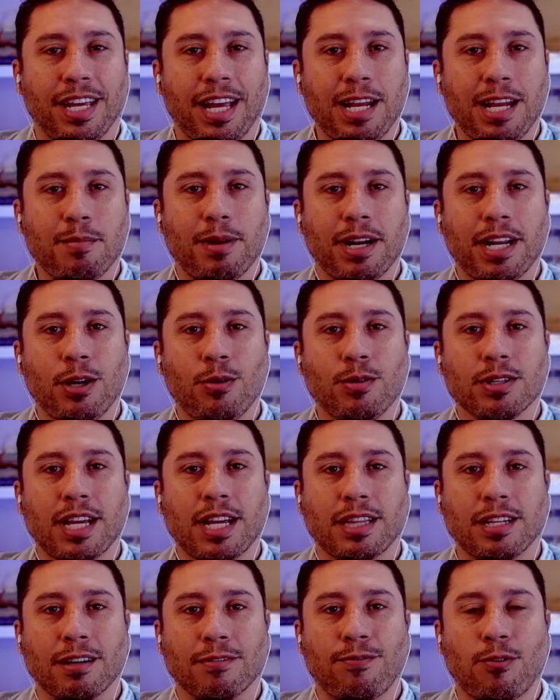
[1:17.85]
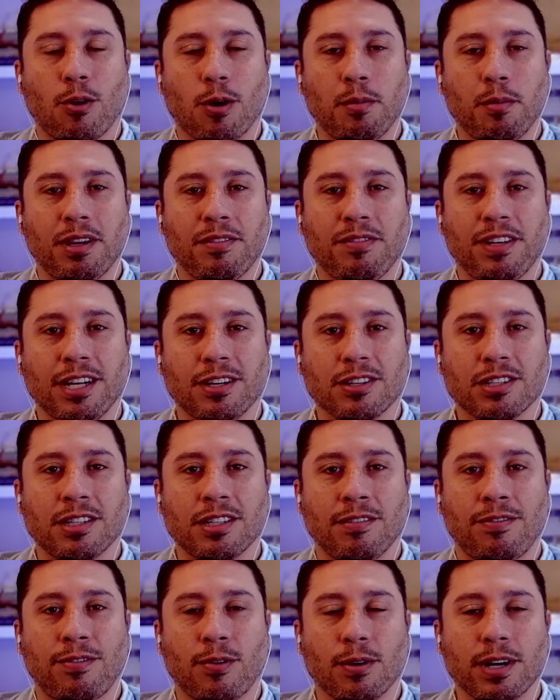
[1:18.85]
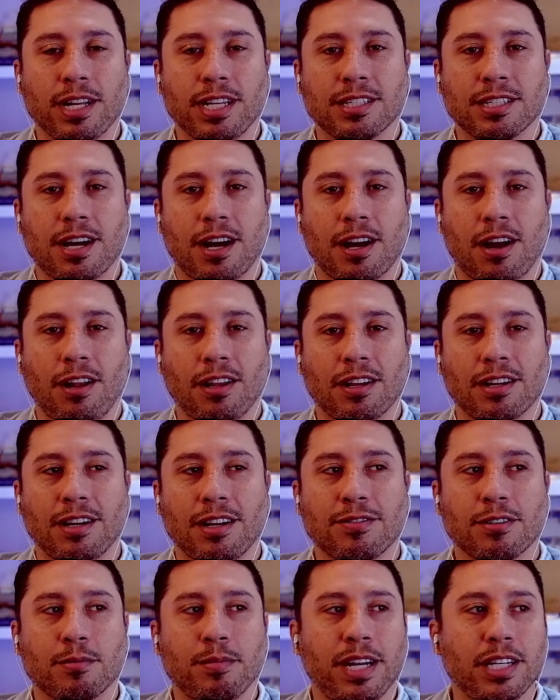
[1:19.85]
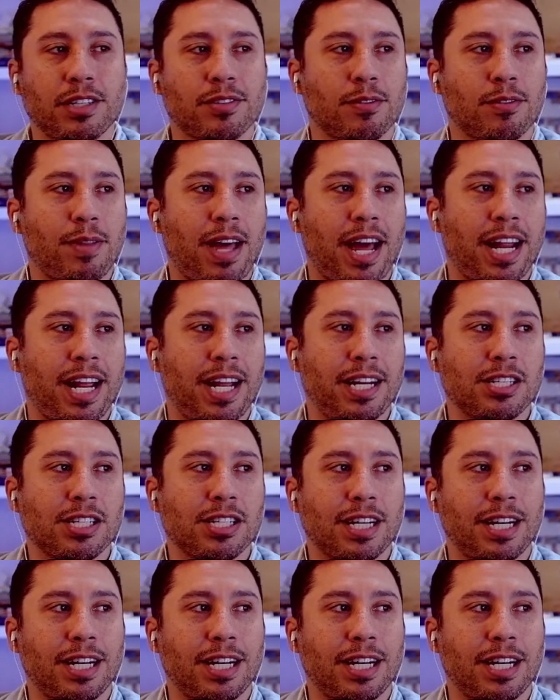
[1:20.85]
Anybody who was at their formative years in the 40s got all of their information from that age.